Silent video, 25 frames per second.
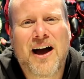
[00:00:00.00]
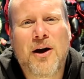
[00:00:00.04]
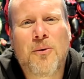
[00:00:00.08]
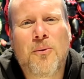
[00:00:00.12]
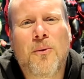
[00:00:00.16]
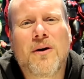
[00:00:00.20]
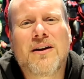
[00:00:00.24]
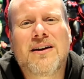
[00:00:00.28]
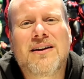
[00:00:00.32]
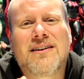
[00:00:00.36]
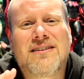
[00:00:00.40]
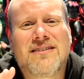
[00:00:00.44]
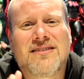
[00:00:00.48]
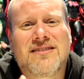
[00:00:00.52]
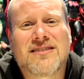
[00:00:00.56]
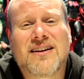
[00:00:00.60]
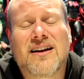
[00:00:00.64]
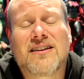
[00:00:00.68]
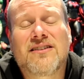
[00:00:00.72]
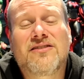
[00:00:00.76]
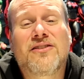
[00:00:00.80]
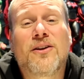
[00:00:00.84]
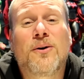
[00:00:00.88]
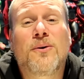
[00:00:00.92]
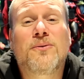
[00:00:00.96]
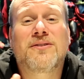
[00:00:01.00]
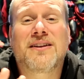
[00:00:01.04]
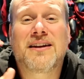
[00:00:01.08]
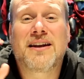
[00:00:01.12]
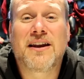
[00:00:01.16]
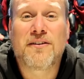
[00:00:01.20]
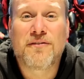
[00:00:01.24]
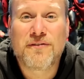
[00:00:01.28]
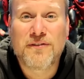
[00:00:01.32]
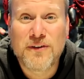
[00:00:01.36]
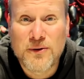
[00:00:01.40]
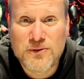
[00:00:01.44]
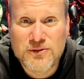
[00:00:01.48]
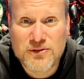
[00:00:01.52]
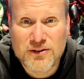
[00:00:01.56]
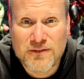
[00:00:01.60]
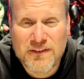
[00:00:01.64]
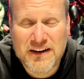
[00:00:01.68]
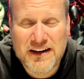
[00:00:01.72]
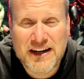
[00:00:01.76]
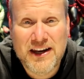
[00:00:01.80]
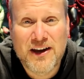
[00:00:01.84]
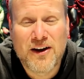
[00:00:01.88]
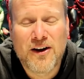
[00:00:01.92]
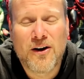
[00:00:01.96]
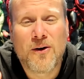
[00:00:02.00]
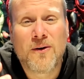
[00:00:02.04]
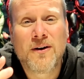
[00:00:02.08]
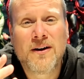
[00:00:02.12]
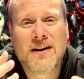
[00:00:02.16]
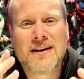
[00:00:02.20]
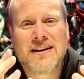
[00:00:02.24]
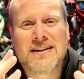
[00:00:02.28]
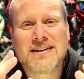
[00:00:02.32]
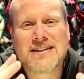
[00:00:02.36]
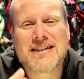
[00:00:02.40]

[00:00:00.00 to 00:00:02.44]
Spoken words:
I want to discuss those in a future video.